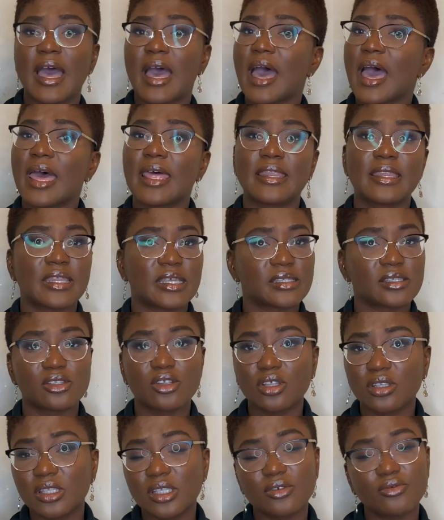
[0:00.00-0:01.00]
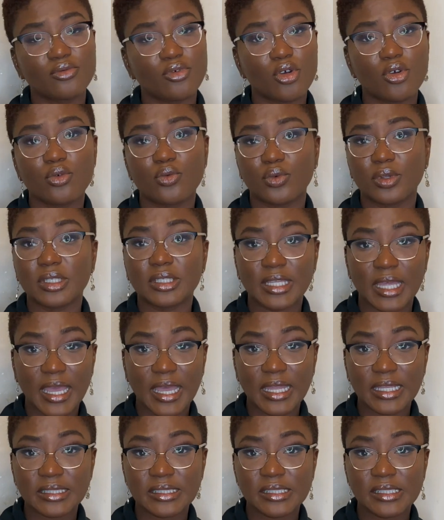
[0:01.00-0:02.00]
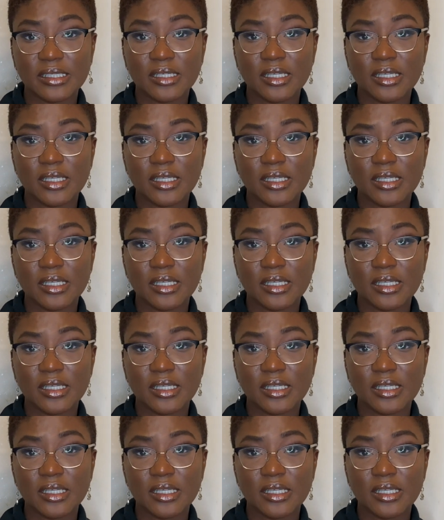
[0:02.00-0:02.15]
And there's nothing wrong with that.